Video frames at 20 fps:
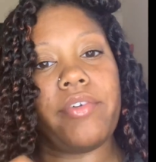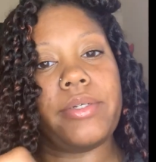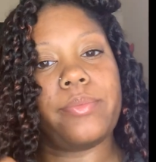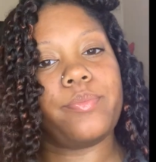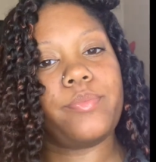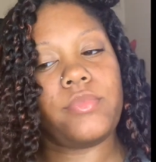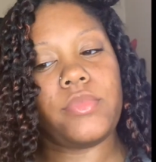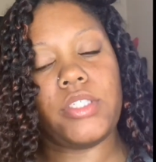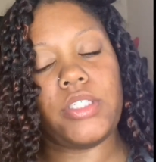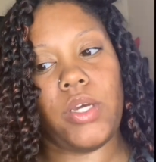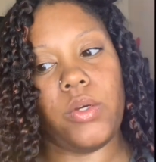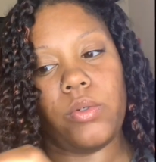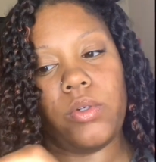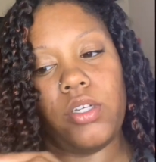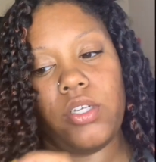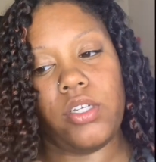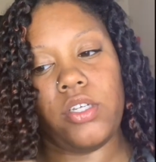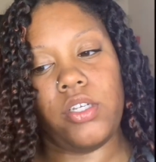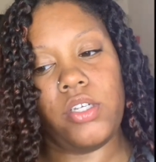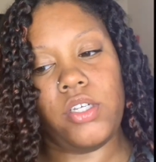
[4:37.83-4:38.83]
This,
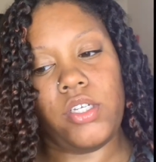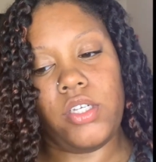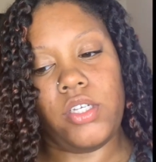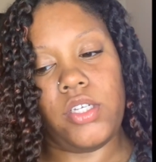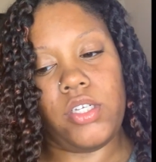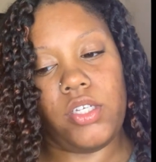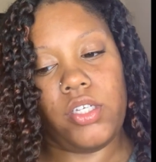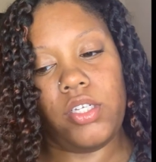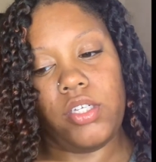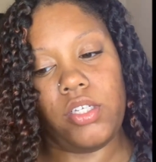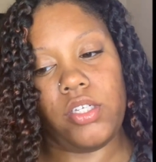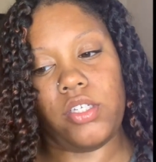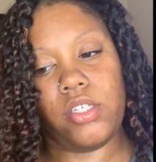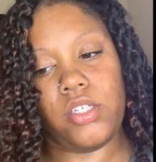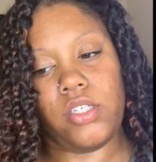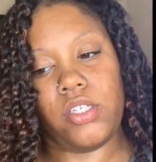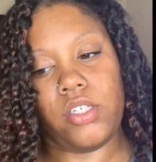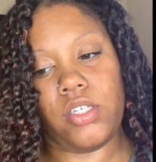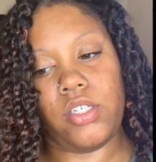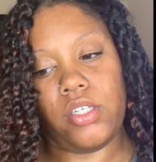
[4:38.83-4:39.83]
y'all, you could do this
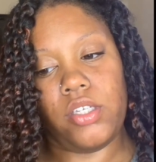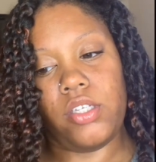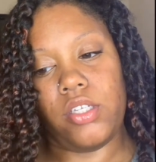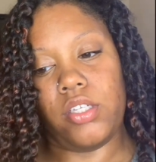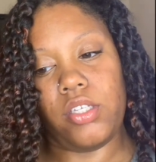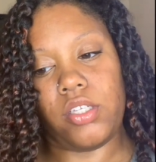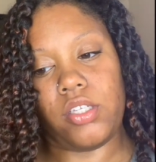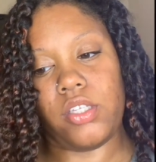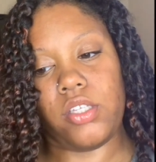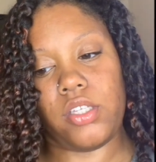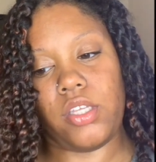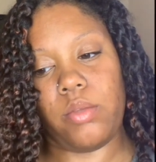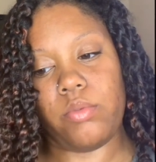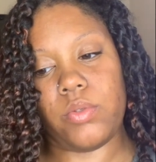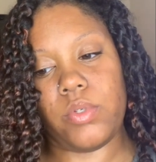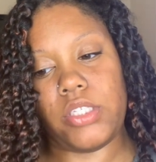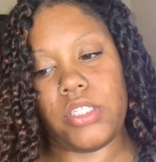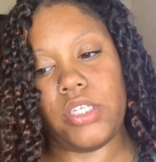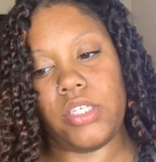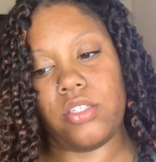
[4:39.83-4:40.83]
in your sleep.
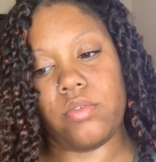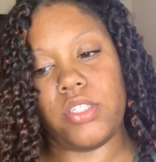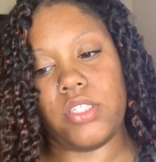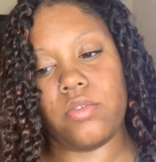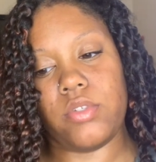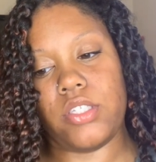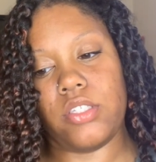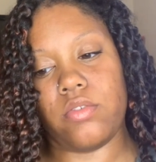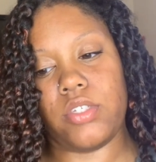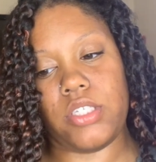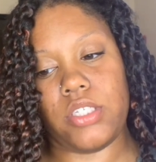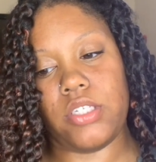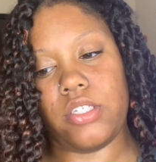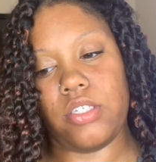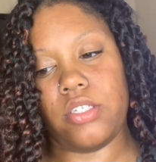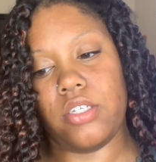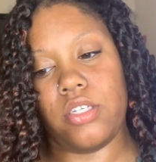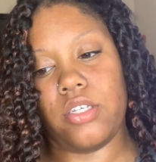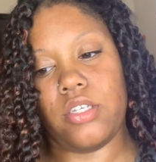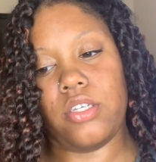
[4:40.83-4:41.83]
Okay, not really,
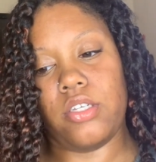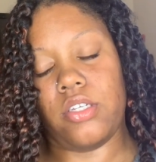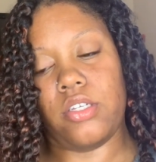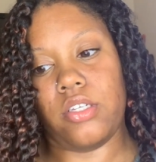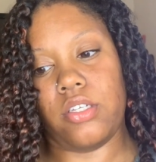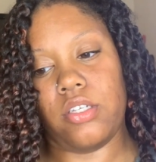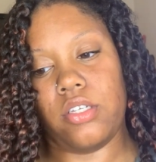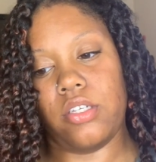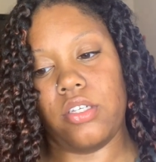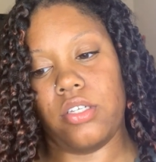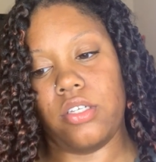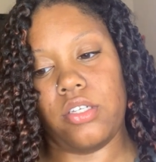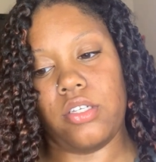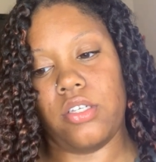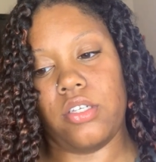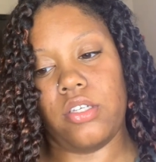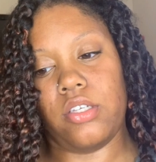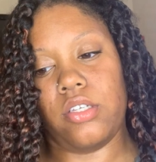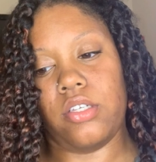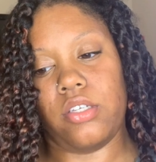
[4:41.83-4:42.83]
but this
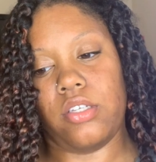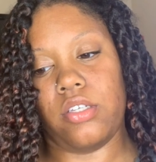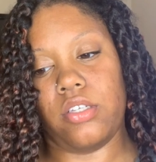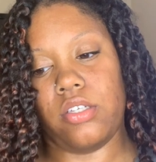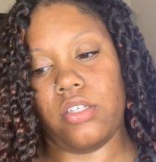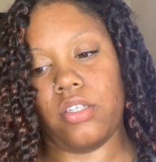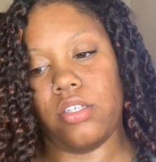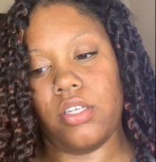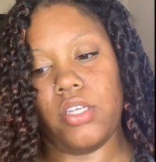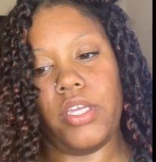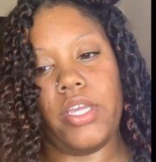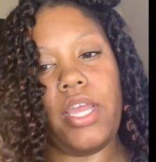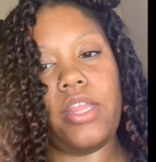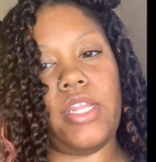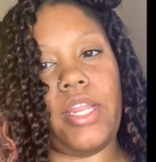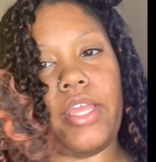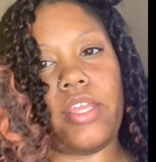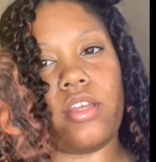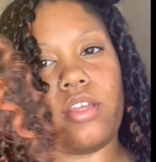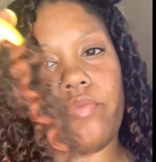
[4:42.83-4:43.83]
is a very
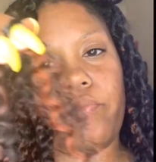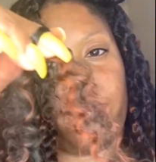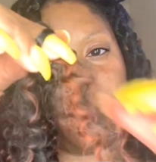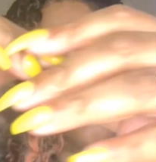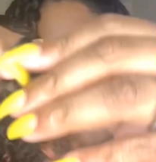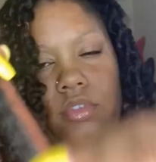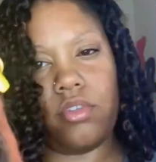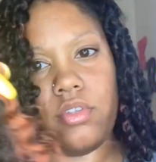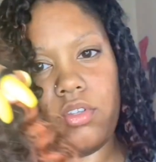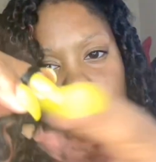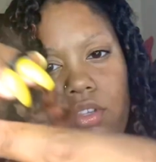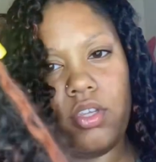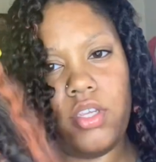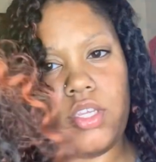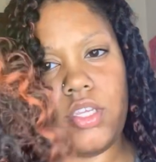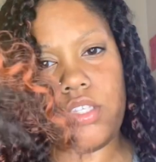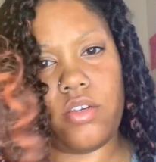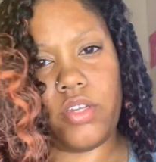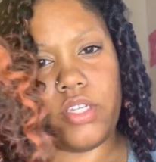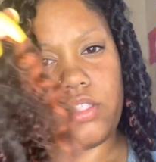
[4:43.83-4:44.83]
easy
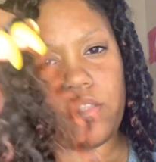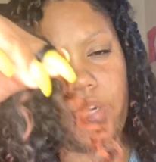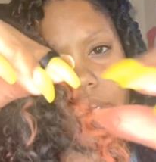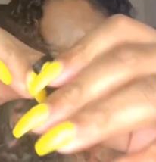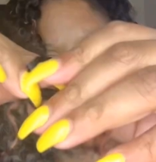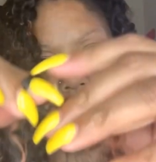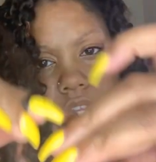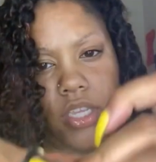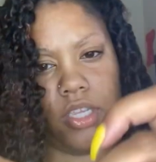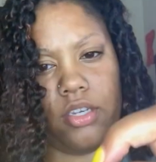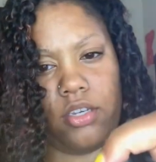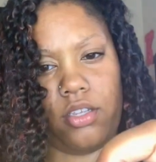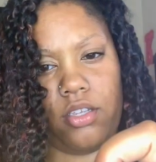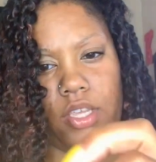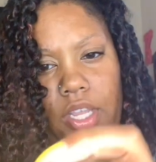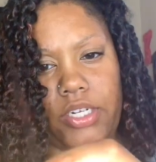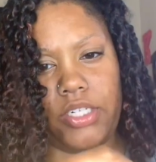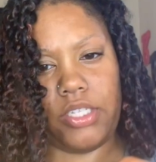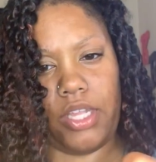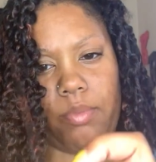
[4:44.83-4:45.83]
hairstyle, especially if you
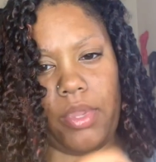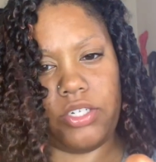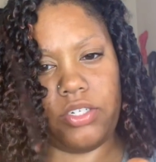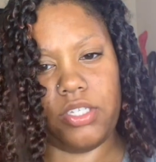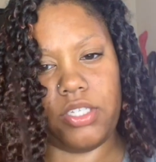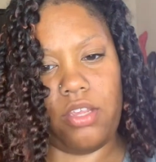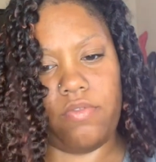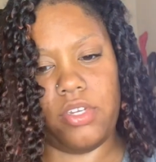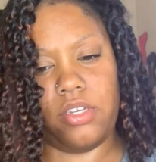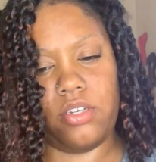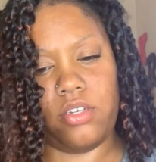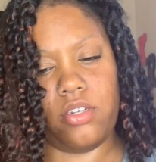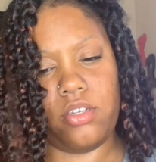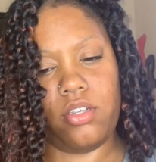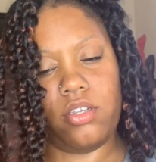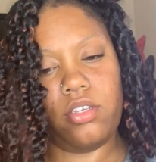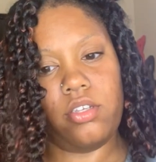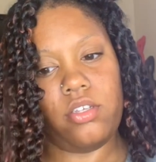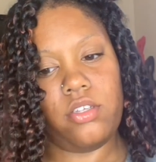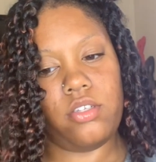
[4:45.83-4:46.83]
do the crochet
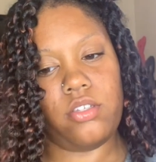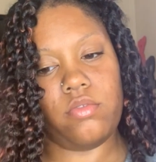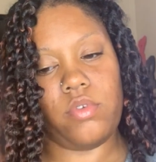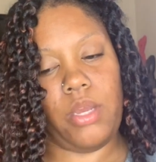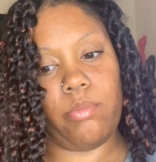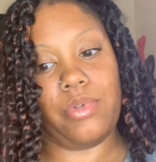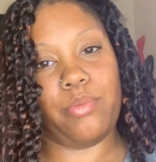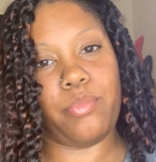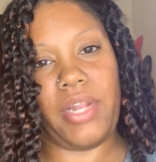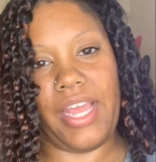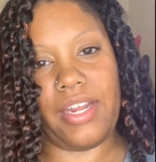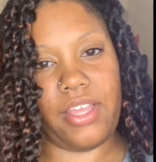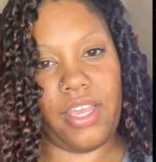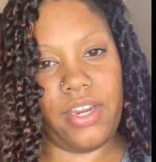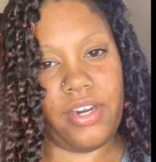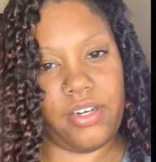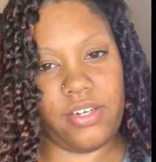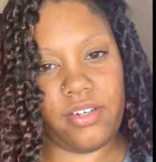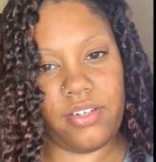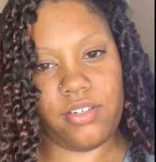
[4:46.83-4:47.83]
like
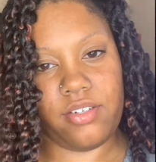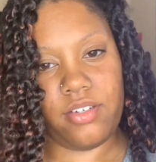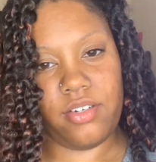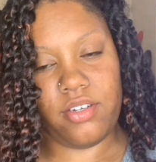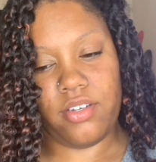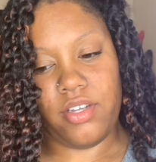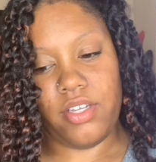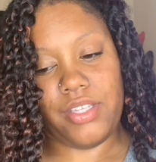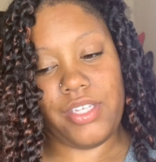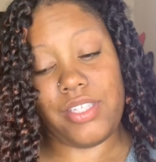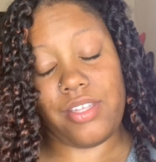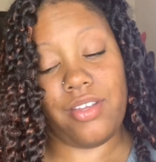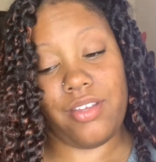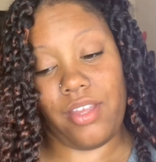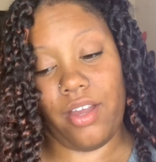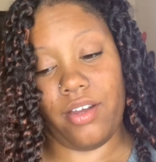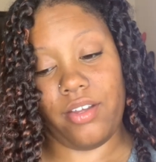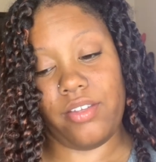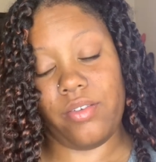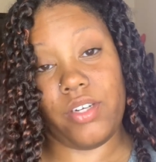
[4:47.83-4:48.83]
braids in the middle and then
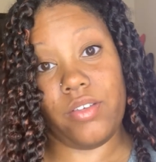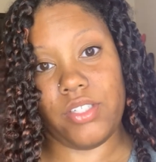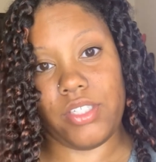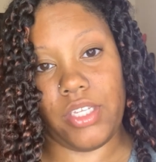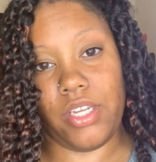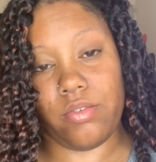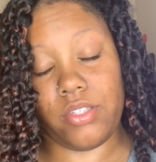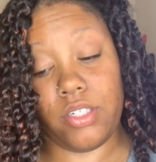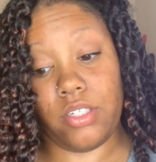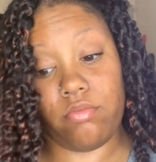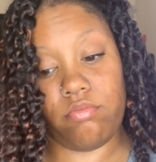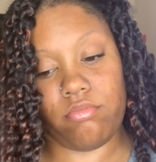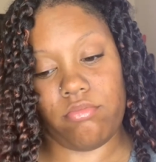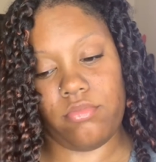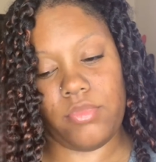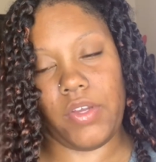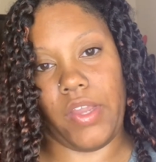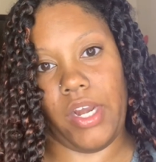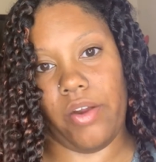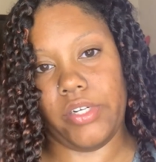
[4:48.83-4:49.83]
the perimeter
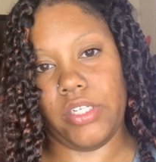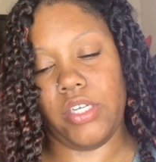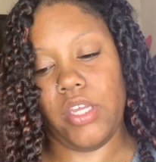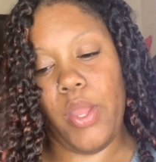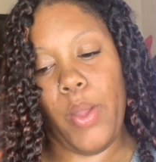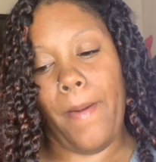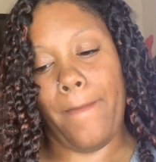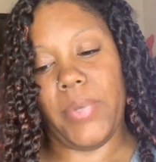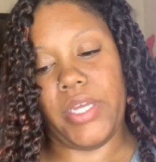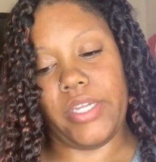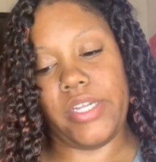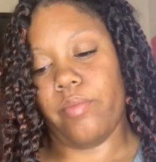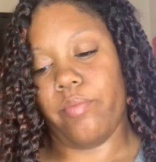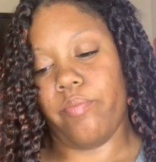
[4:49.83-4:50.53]
crochet it.